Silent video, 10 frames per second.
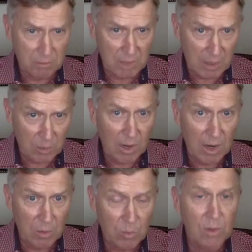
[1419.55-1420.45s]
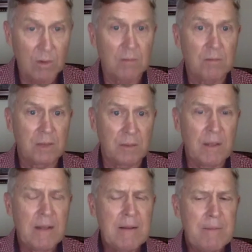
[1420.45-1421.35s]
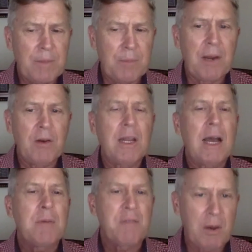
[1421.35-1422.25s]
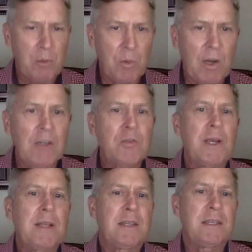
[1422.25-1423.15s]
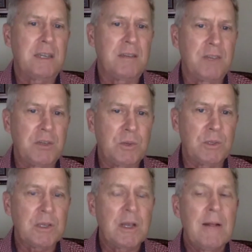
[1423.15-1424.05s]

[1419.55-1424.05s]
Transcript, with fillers: how, how we're, the, the paradigm of how we want to train these individuals.